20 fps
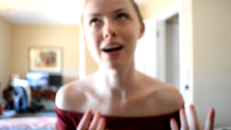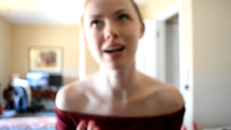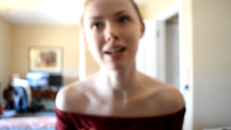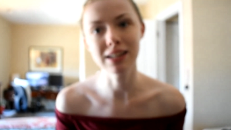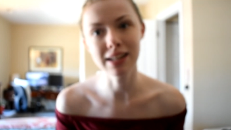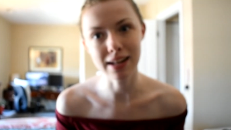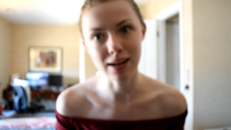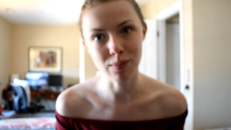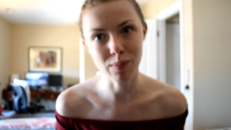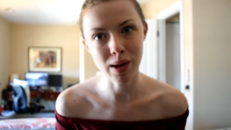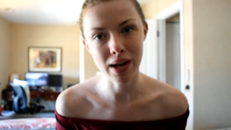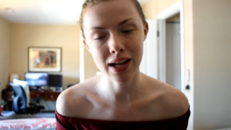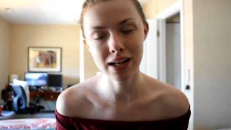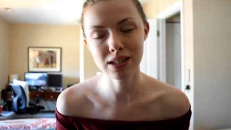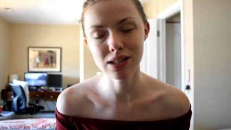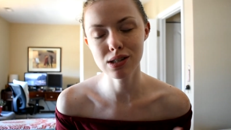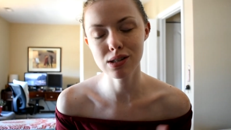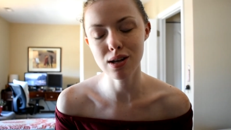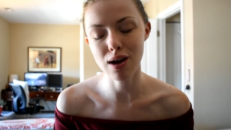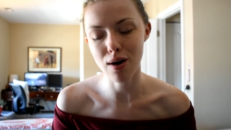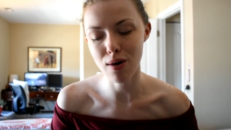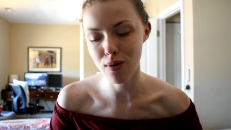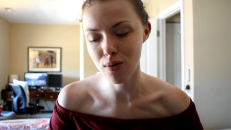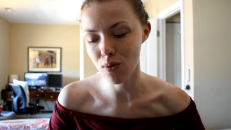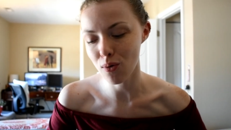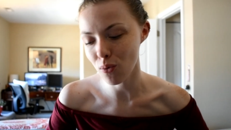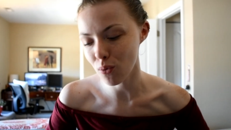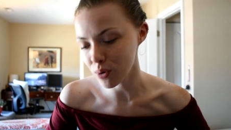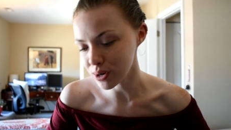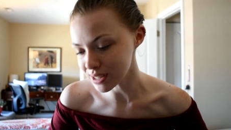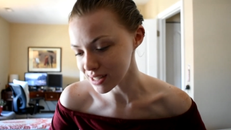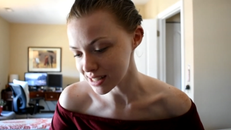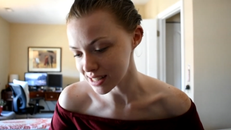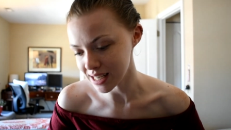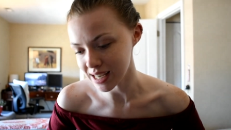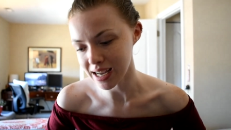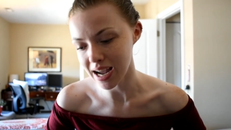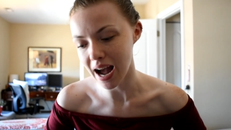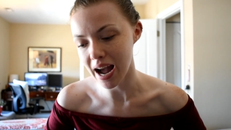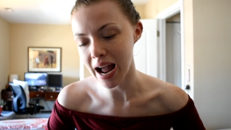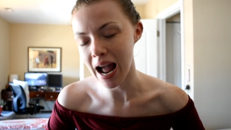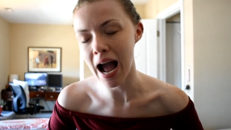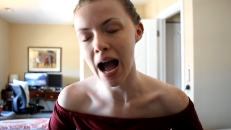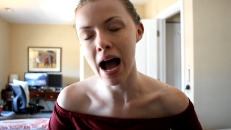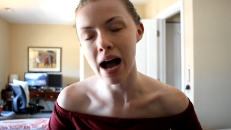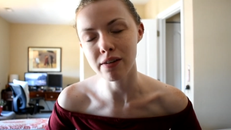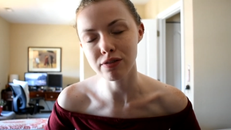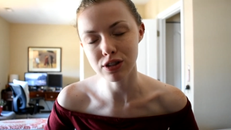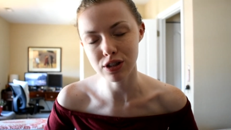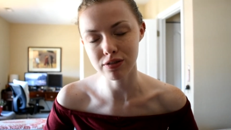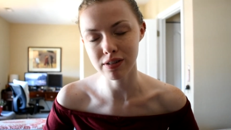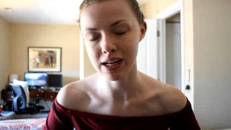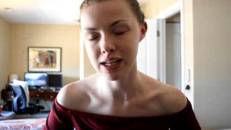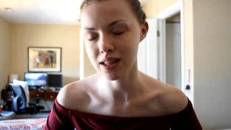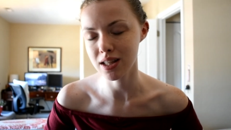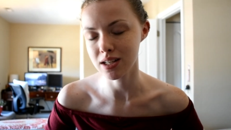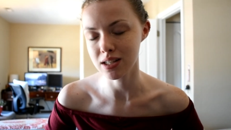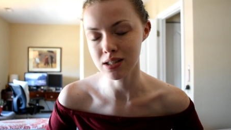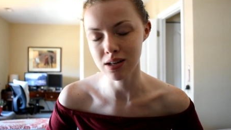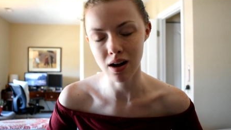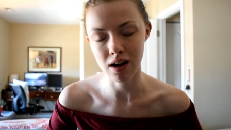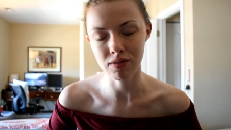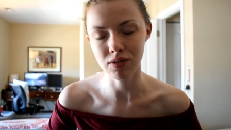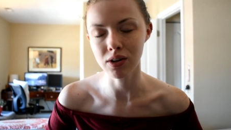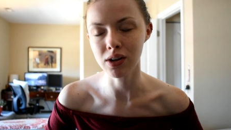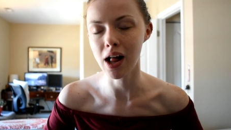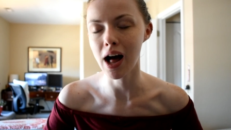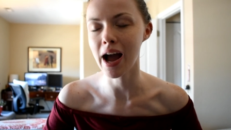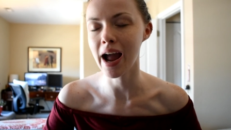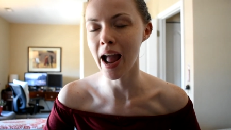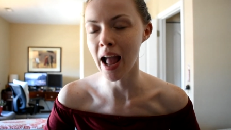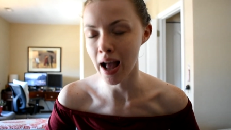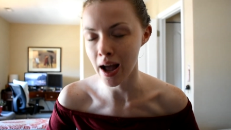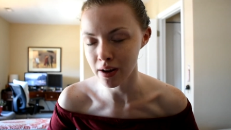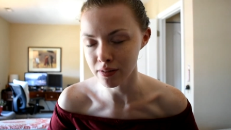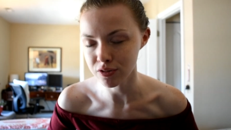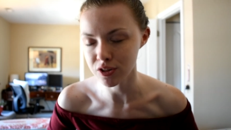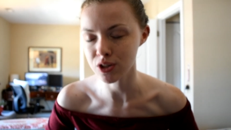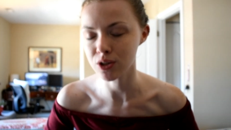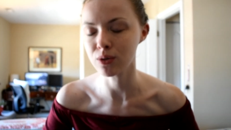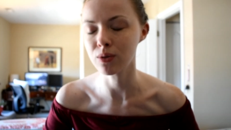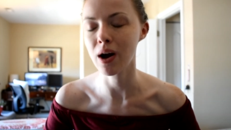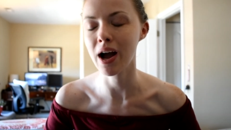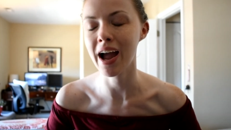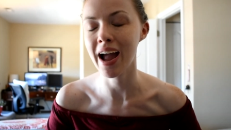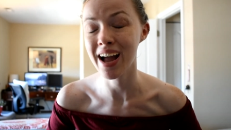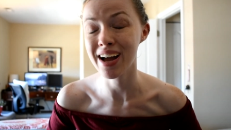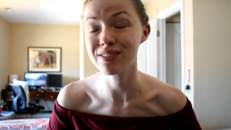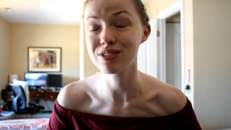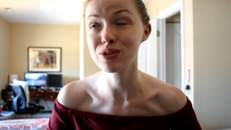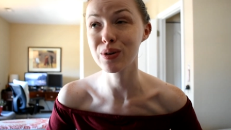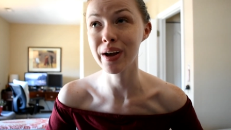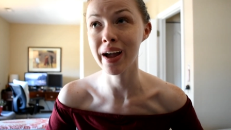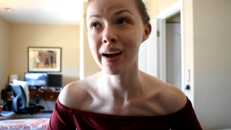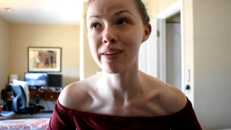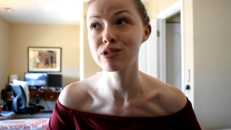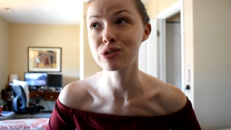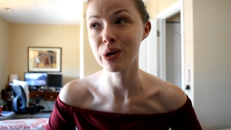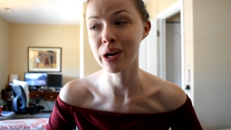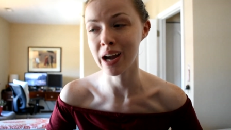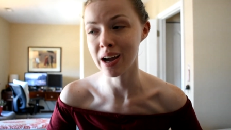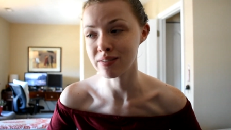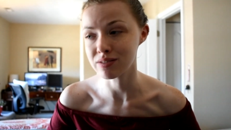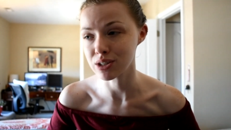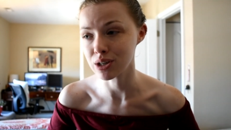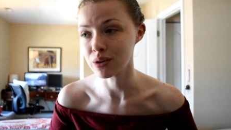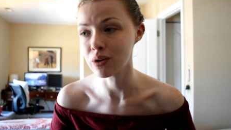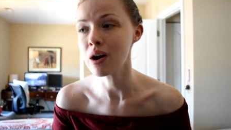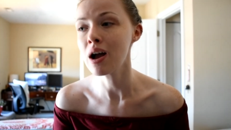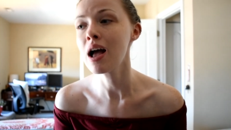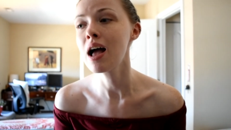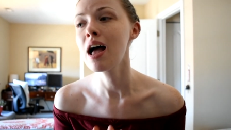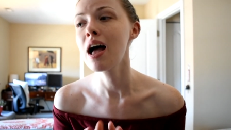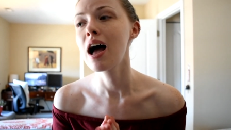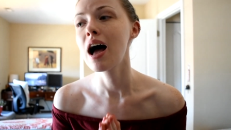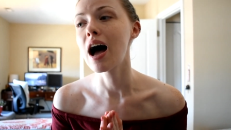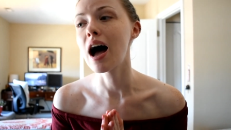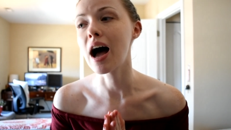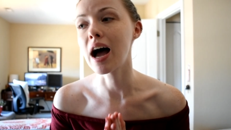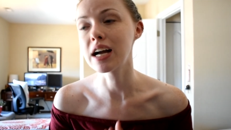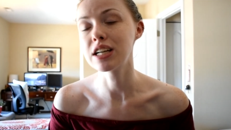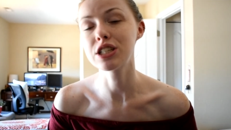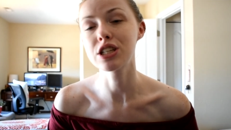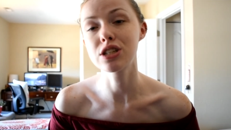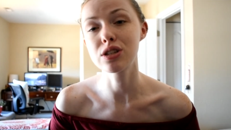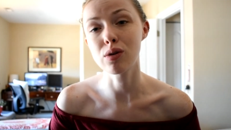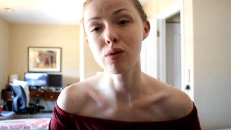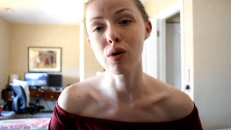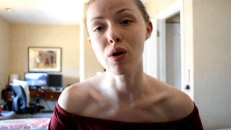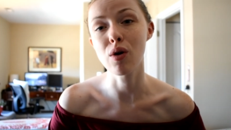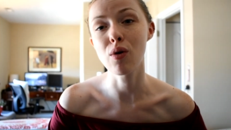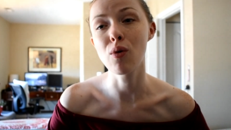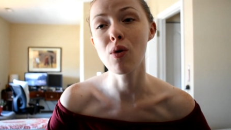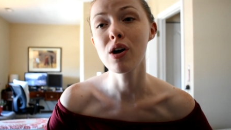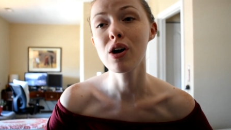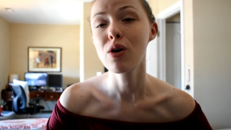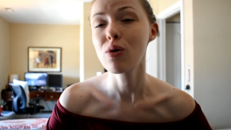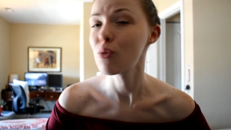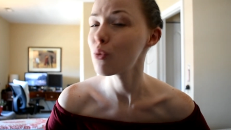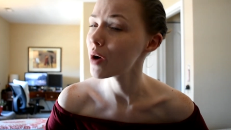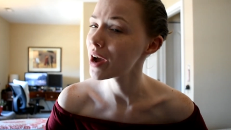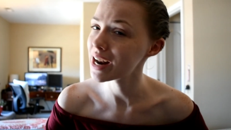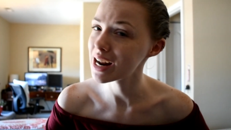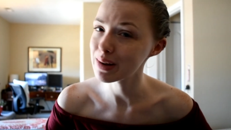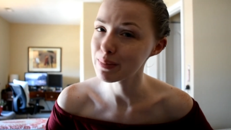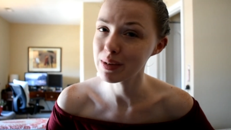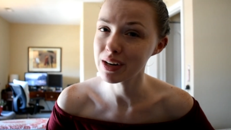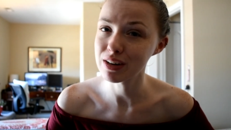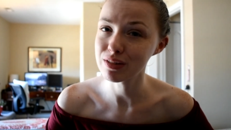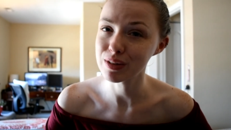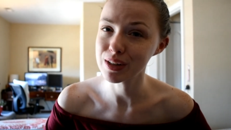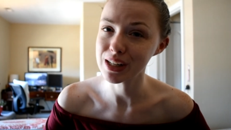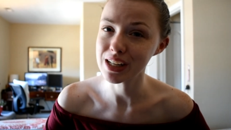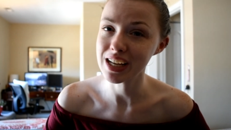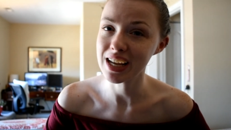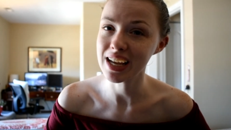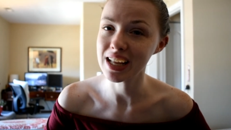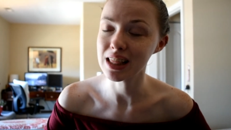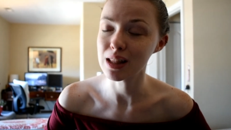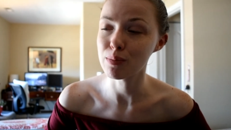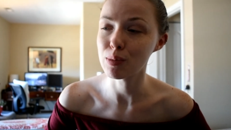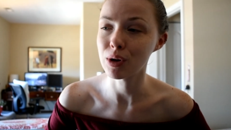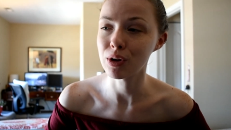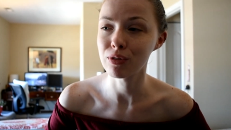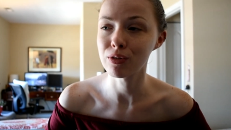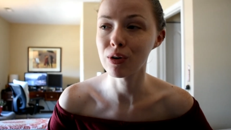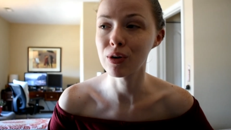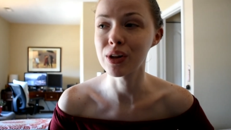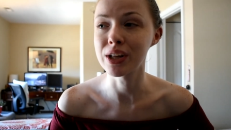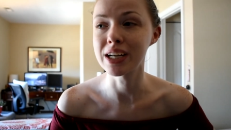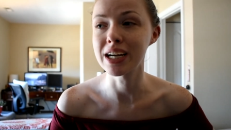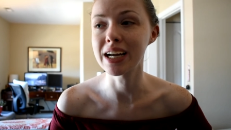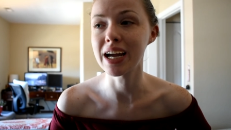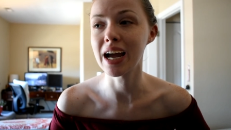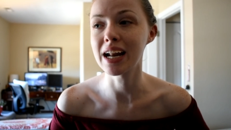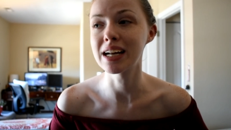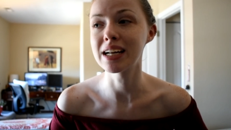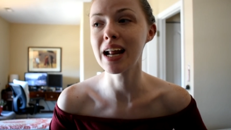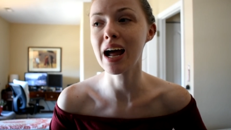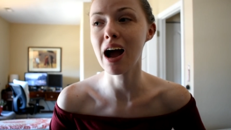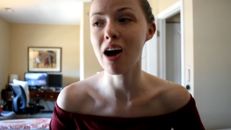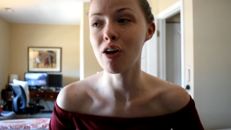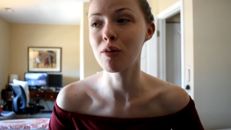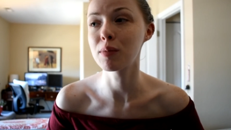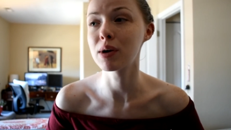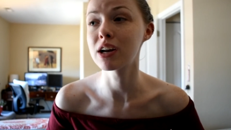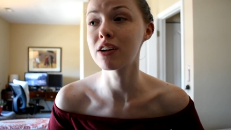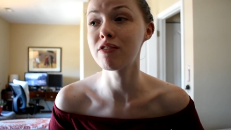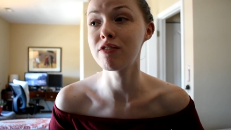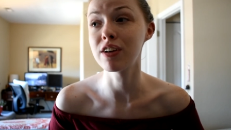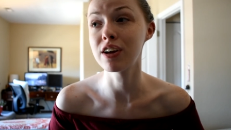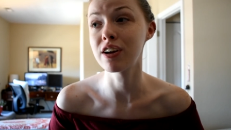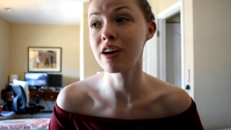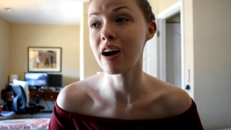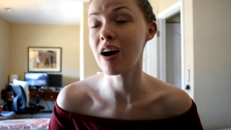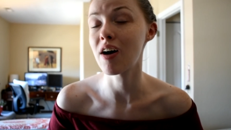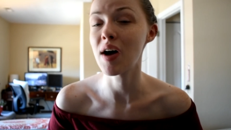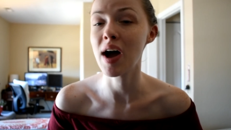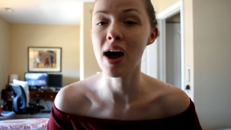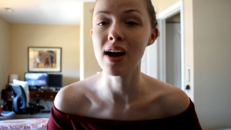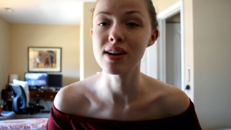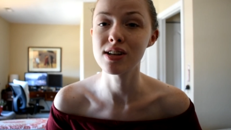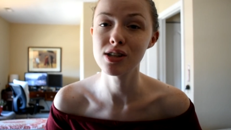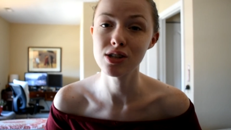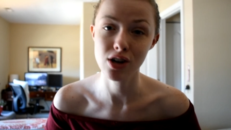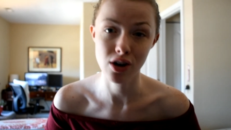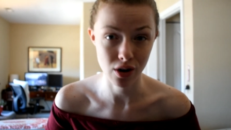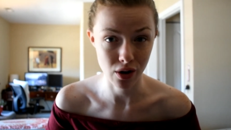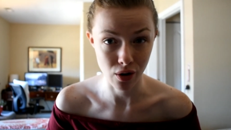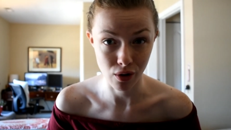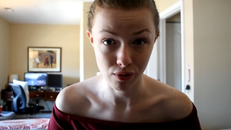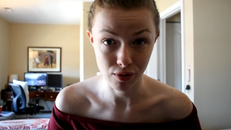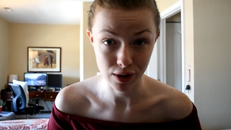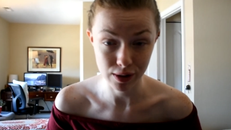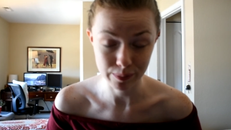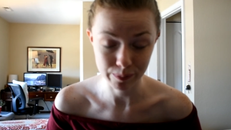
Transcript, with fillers: a little bit. So we'll see. I have to write this novel. I have to. I have to. I have to. I have to. I just don't know when I'm gonna really get the ball rolling again and how I'm gonna figure out how to start over.